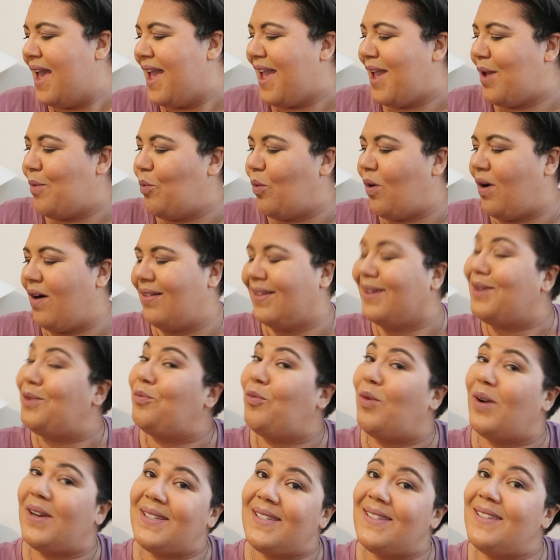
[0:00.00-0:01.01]
And while it
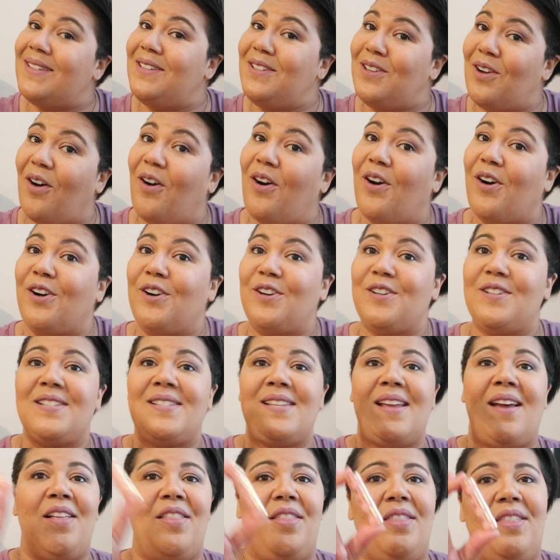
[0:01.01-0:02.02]
wasn't NARS,
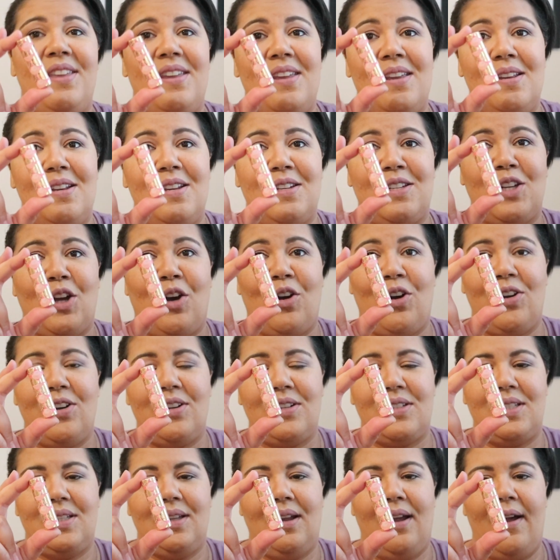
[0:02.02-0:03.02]
the
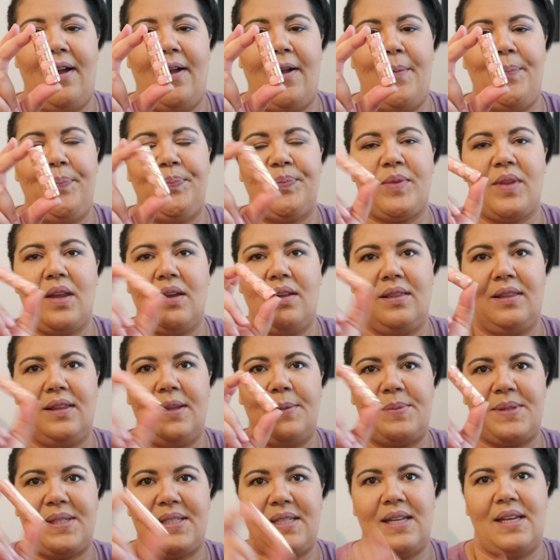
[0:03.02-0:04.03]
Tarte um,
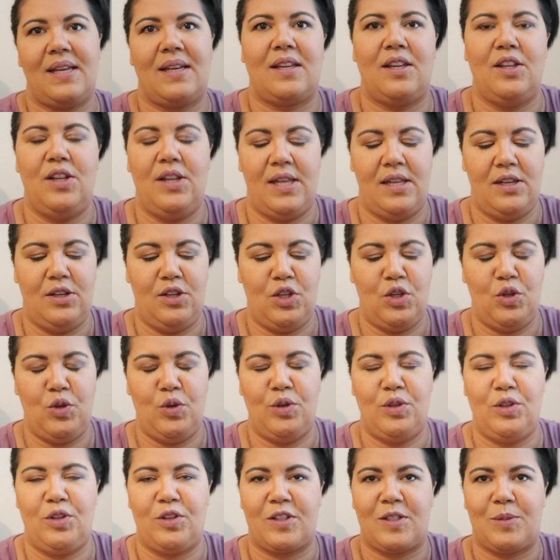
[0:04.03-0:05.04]
lipstick in
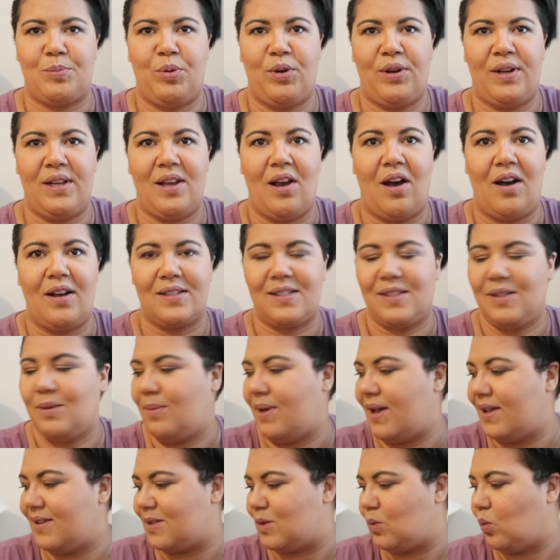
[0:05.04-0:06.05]
nude looks pretty awesome
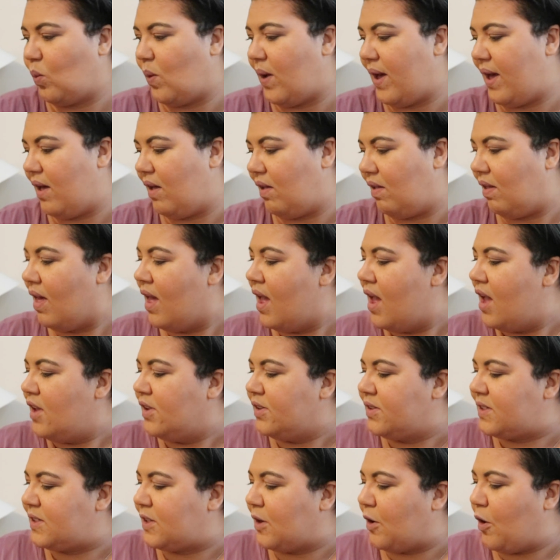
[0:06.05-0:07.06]
as well.
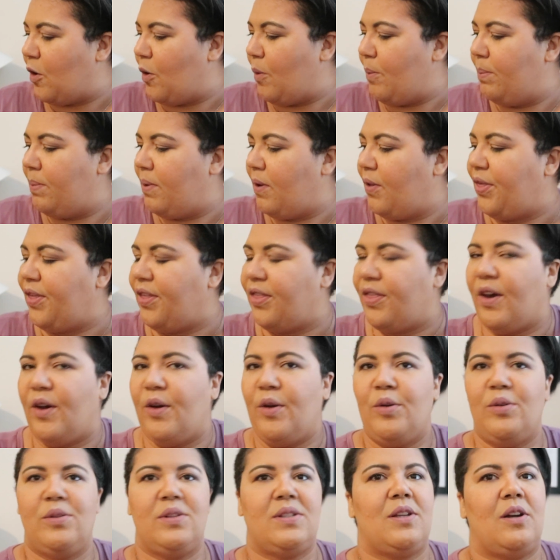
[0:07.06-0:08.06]
So both of
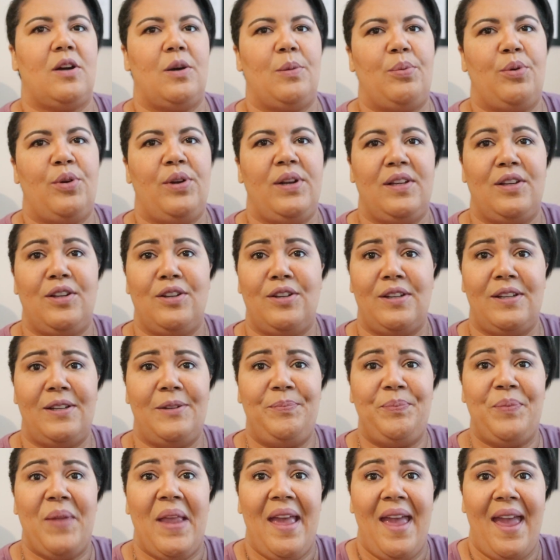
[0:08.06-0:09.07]
those are pretty
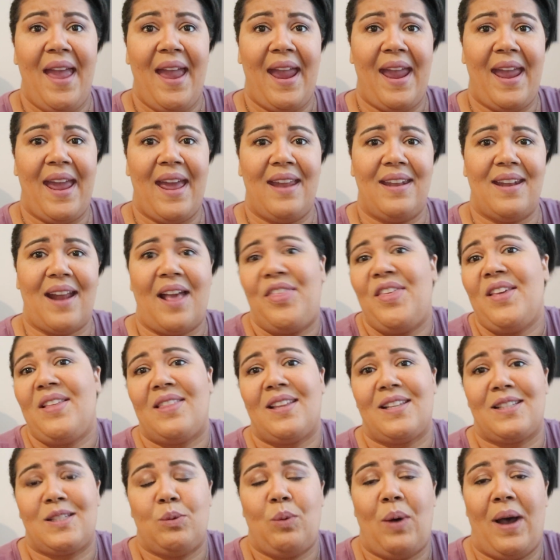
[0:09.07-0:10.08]
good. And I think
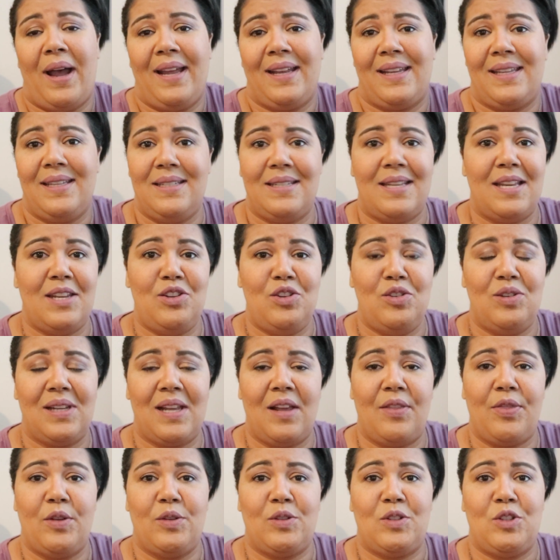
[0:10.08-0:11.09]
that's why I continue to
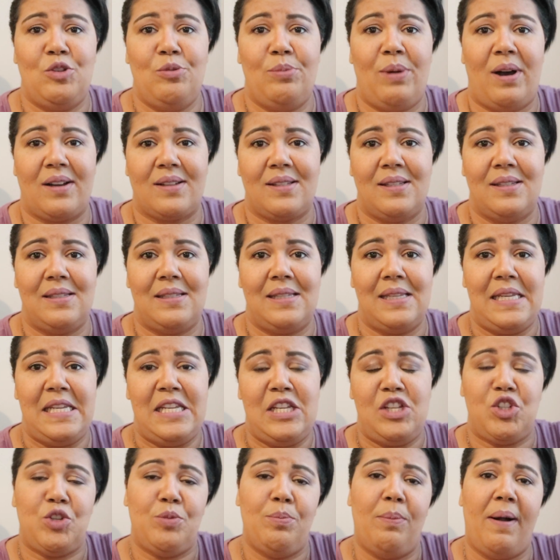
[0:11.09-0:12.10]
get those two boxes
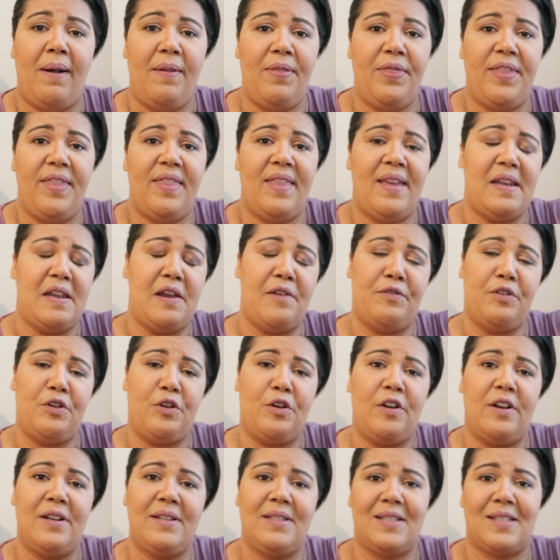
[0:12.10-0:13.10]
each month. They
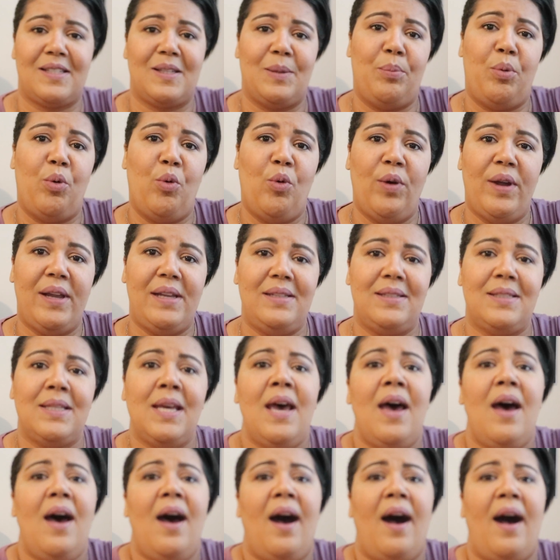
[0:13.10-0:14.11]
never disappoint.
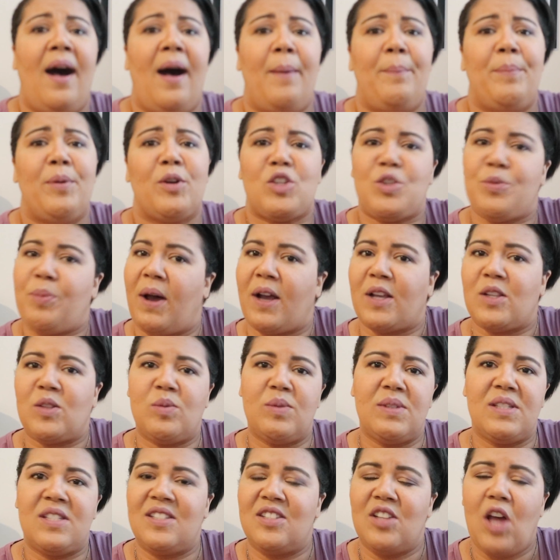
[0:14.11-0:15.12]
Uh, Birchbox
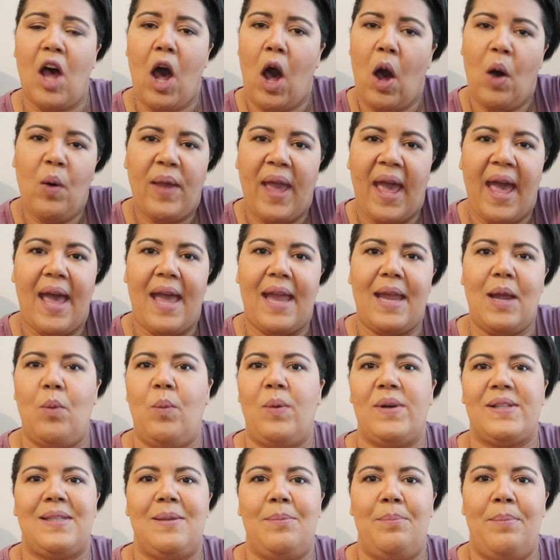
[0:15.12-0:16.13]
was okay. It
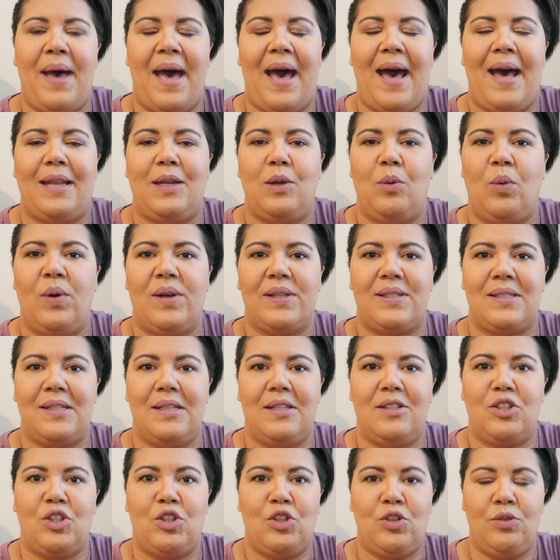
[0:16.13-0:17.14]
wasn't bad. It
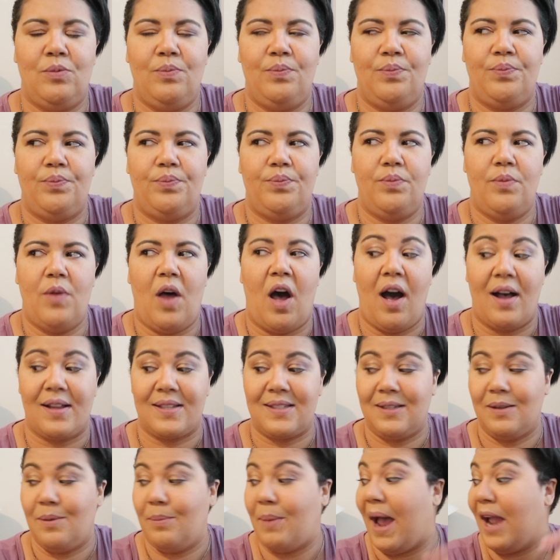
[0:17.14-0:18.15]
wasn't
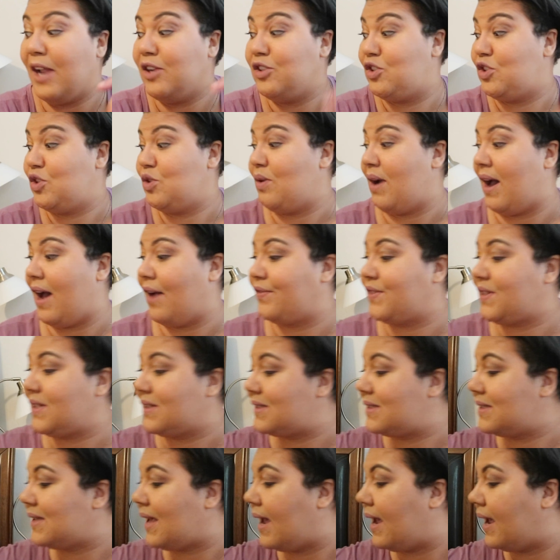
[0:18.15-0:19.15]
awesome. I do have to
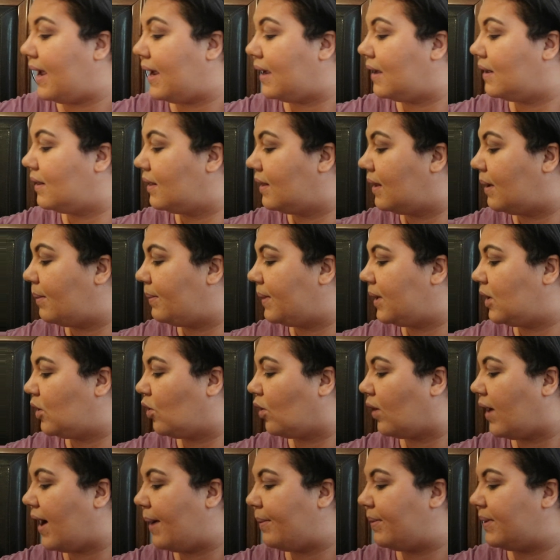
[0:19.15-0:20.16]
say, let me
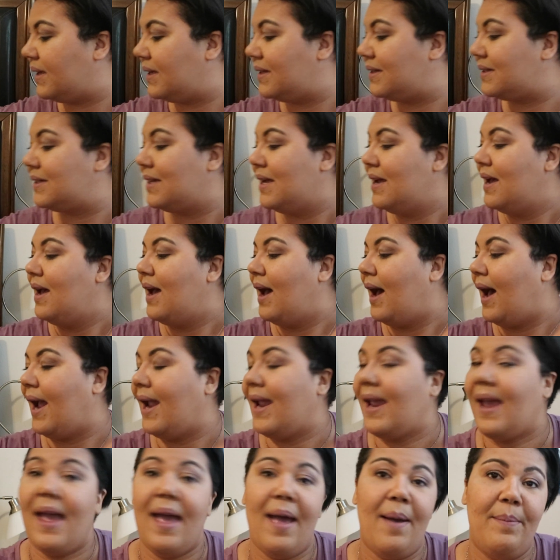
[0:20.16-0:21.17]
grab it.
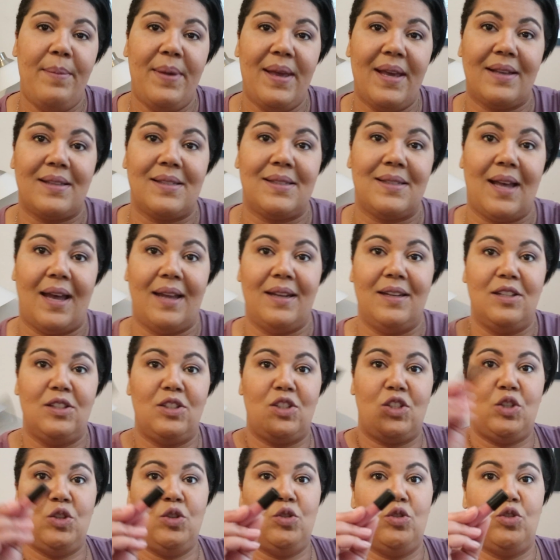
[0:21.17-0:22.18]
I am excited
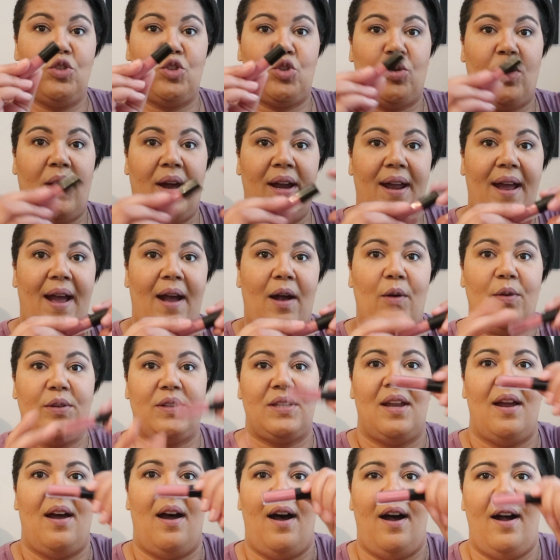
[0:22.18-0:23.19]
to try
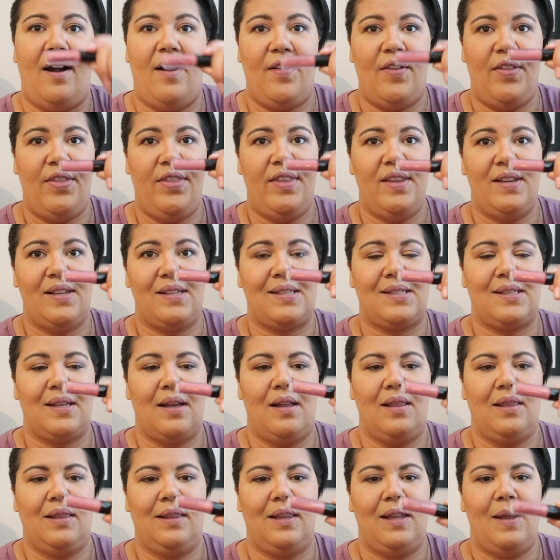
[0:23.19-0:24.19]
out uh, this
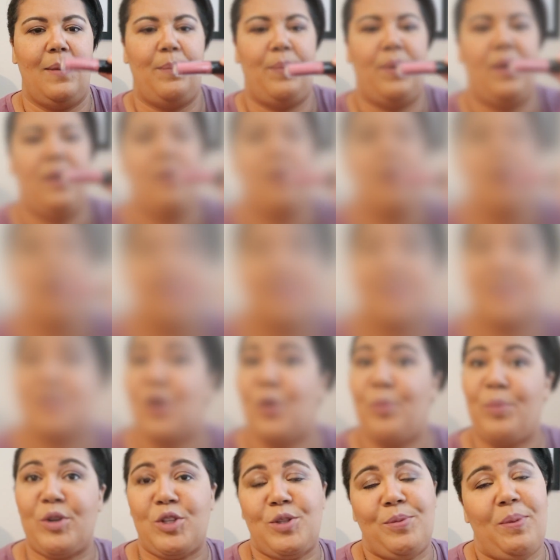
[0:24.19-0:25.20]
lip so
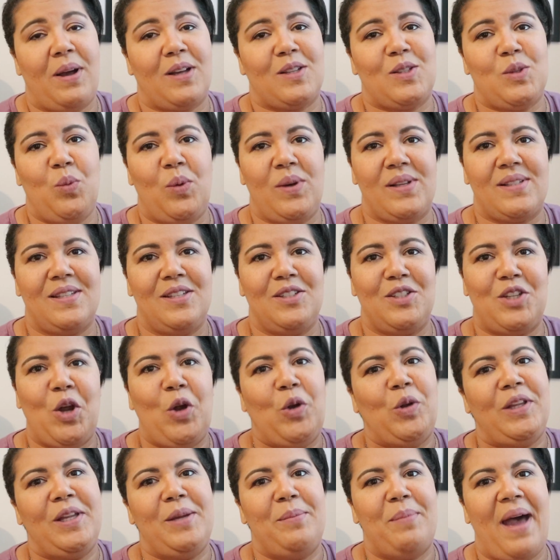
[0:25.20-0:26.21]
Birchbox wasn't
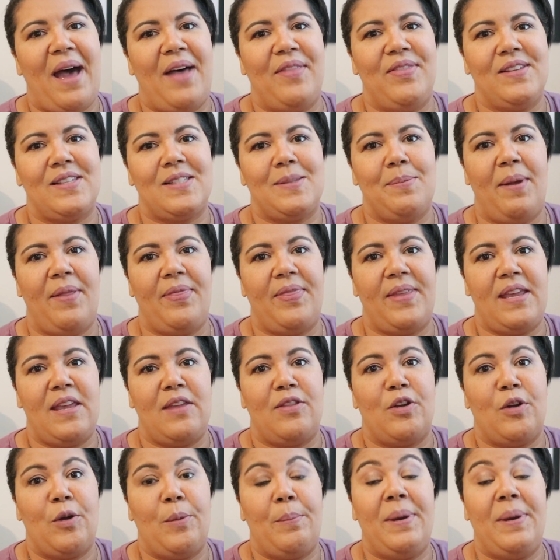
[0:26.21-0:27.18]
totally bad this month either.